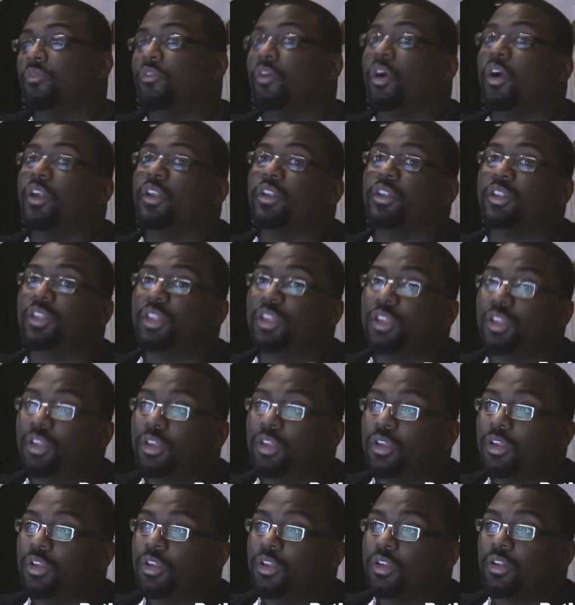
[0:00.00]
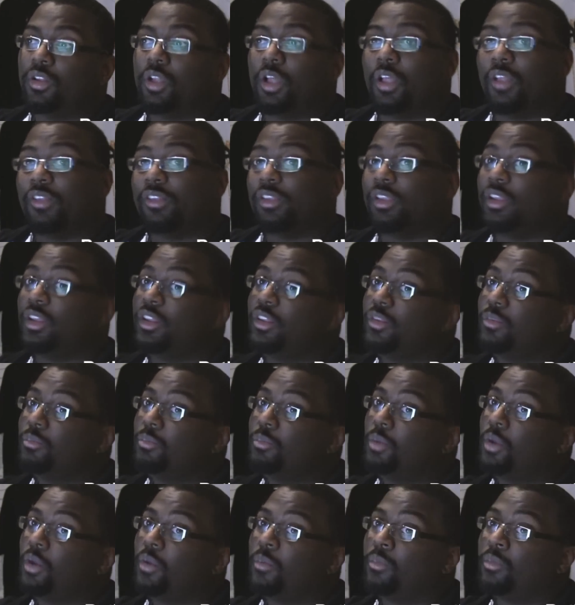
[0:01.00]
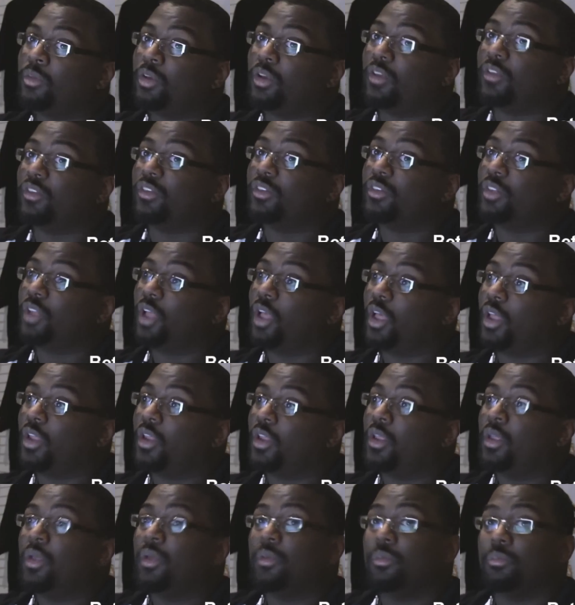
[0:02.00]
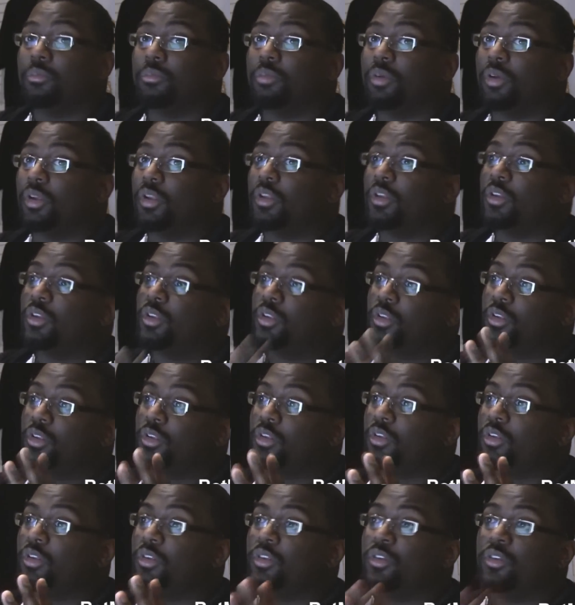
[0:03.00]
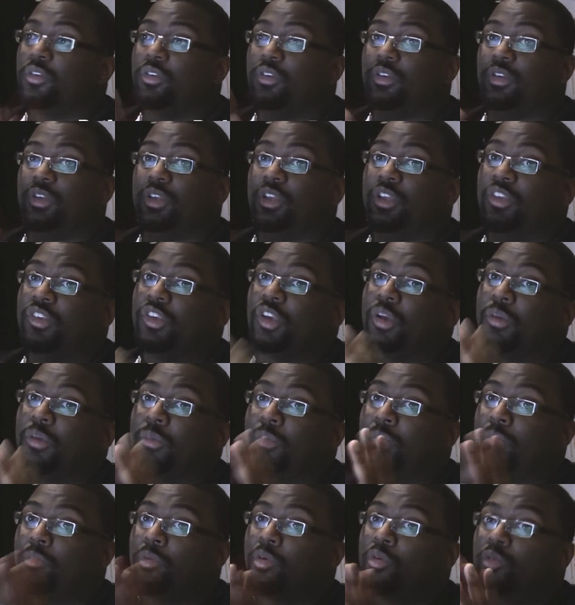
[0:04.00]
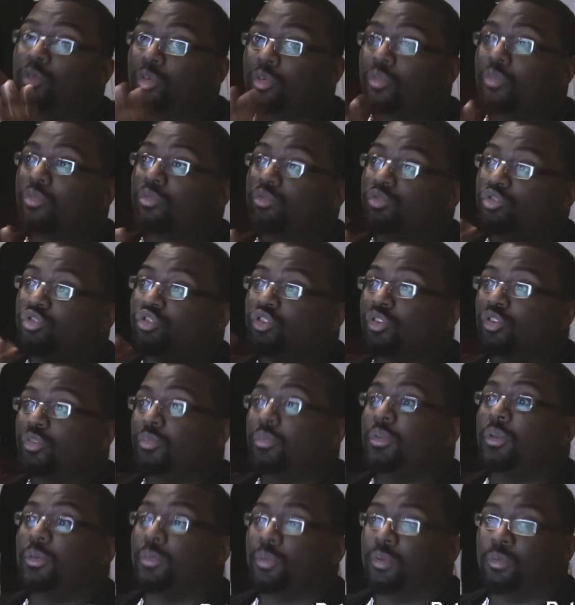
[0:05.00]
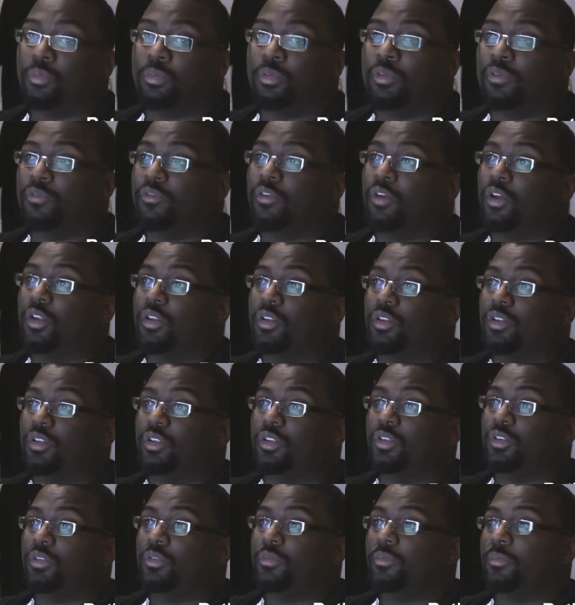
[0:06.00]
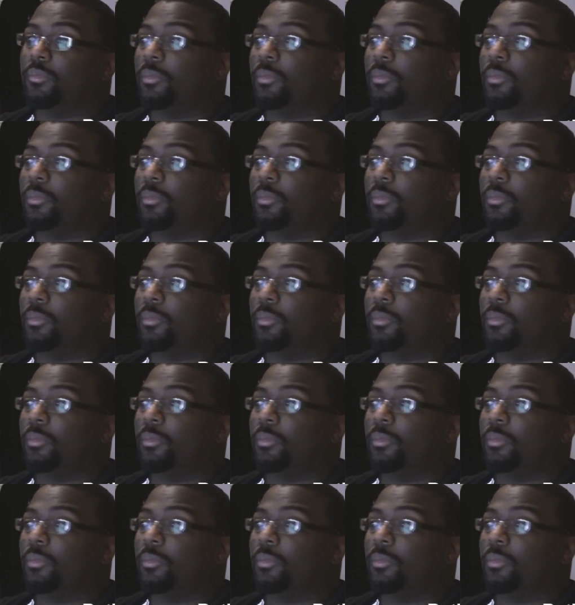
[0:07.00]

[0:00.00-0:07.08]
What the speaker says: Von Lee, not saying he's a bum, because he's not, but Kid Yamamoto should be able to beat Von Lee.